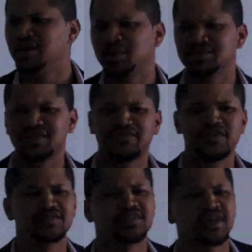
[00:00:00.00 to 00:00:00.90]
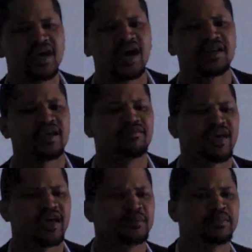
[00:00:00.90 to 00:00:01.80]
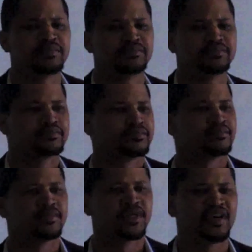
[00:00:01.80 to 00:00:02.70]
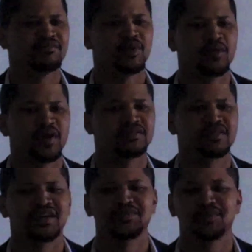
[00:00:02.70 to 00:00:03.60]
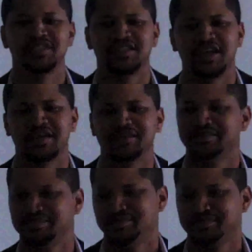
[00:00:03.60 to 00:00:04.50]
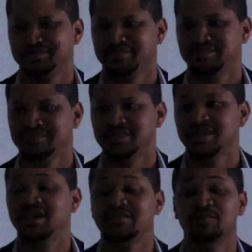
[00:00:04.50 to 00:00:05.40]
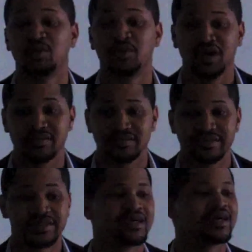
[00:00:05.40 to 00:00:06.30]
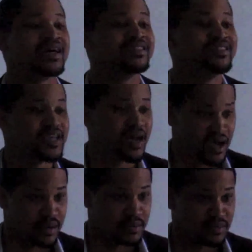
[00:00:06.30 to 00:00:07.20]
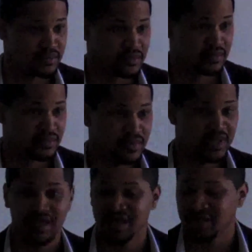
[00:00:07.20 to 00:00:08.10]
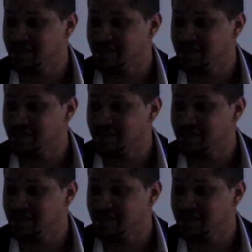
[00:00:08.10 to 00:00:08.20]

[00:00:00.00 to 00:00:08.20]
what was the first thing God gave Adam? He gave him a what? Starts with a J. He gave him a what? A job. And